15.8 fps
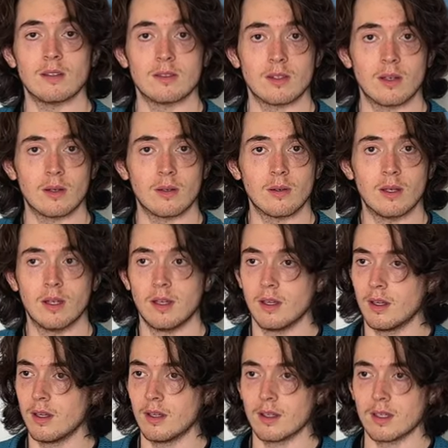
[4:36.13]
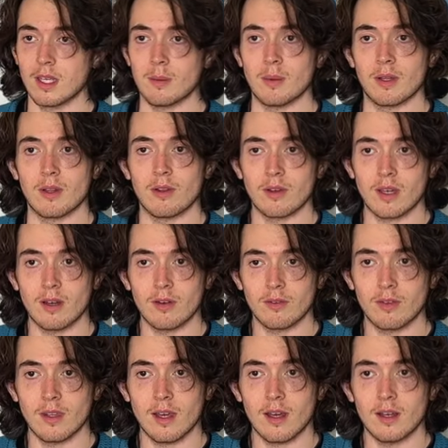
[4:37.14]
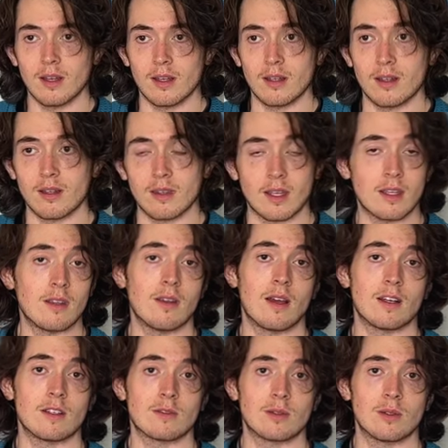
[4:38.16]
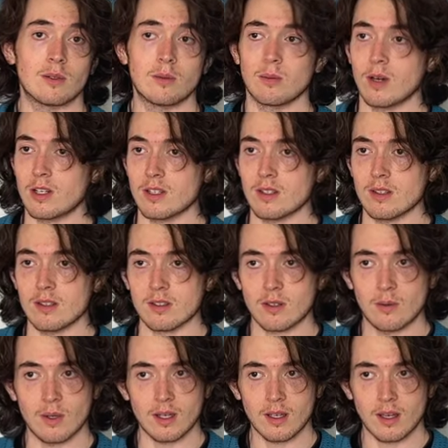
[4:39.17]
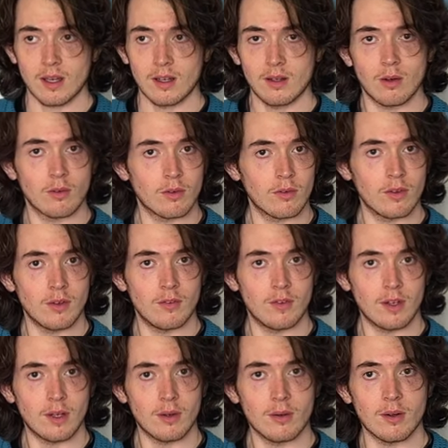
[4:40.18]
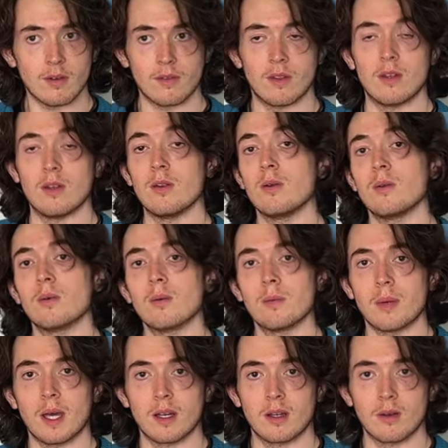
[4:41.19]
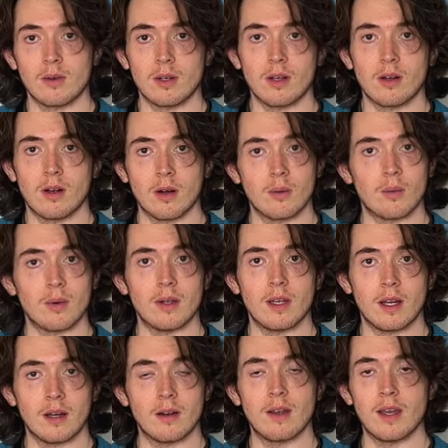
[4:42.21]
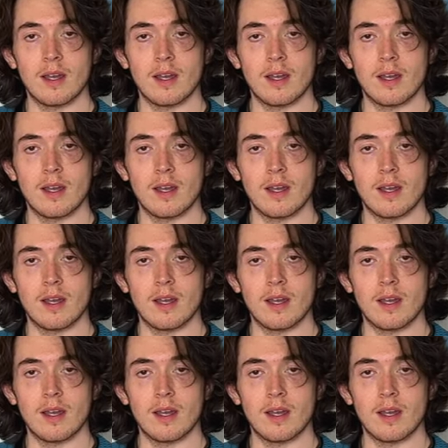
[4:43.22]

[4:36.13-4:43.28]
So keep on the lookout for that. And thank you guys for watching this quick kind of overview video of the new Patagonia R1 Air